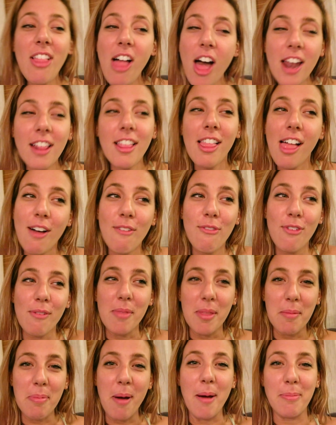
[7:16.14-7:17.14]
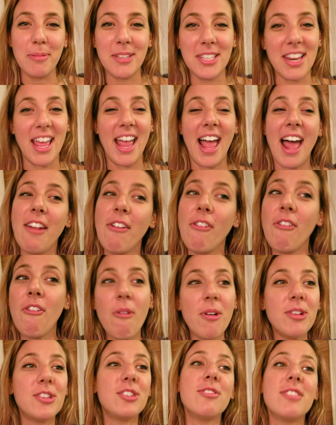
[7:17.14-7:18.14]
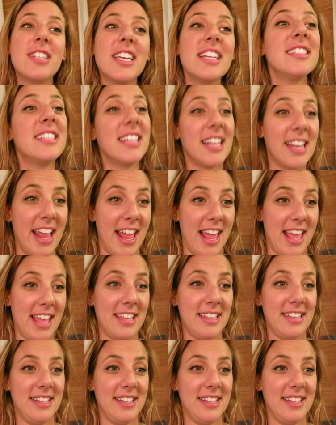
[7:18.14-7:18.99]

a lot of love from the pup today. I don't know what you did today.